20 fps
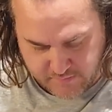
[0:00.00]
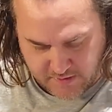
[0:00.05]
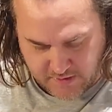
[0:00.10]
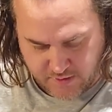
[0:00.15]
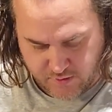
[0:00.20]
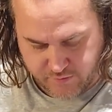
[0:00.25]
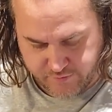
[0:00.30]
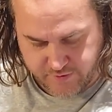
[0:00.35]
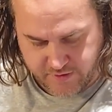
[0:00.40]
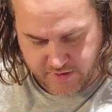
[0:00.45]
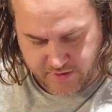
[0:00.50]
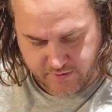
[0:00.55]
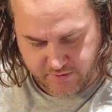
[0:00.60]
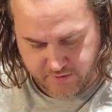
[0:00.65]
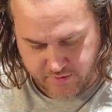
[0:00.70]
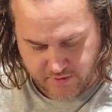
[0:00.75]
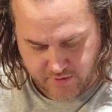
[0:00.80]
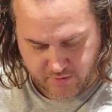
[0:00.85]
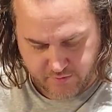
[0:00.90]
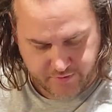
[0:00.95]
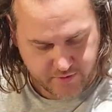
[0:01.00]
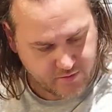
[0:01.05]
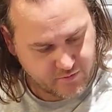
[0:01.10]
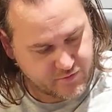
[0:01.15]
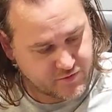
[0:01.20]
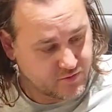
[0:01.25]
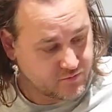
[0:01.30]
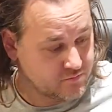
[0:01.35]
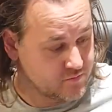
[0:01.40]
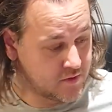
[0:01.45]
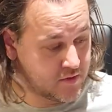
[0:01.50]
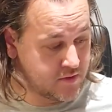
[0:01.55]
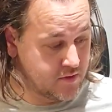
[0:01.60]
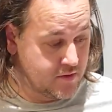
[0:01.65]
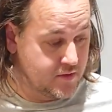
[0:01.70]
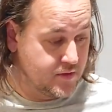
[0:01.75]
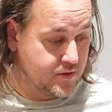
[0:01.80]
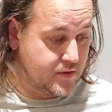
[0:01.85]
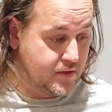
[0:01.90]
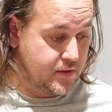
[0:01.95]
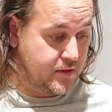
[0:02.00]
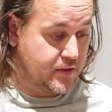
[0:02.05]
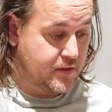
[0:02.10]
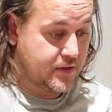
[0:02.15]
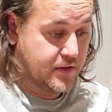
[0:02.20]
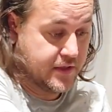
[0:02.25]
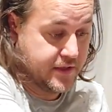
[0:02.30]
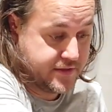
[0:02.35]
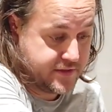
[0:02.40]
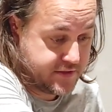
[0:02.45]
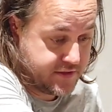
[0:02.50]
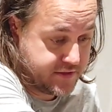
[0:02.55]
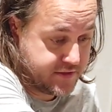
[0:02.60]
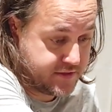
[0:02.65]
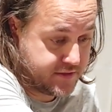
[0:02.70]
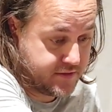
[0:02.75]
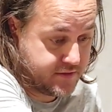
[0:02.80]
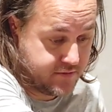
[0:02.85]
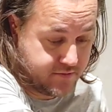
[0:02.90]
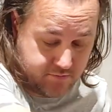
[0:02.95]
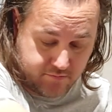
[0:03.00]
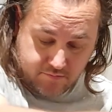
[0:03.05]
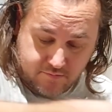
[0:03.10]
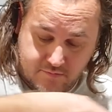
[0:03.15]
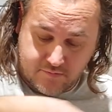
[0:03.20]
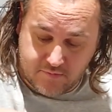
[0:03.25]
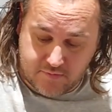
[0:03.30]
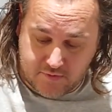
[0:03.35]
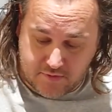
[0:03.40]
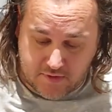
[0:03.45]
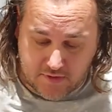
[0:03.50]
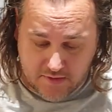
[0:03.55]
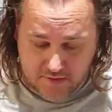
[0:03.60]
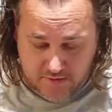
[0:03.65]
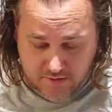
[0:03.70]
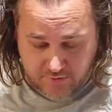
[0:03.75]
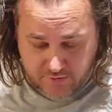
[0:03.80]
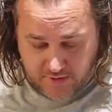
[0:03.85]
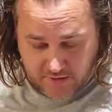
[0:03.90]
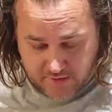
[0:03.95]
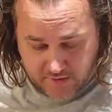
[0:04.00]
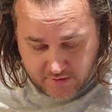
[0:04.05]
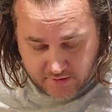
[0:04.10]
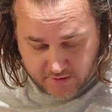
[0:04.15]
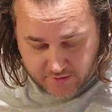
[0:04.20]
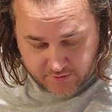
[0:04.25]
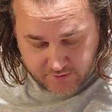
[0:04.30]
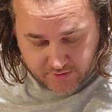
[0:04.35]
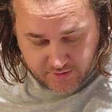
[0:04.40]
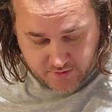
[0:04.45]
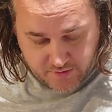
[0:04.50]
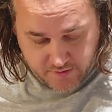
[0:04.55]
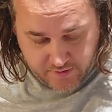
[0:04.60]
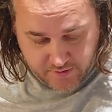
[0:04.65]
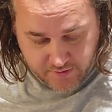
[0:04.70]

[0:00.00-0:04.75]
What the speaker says: and over here and over here. So let's get cracking here.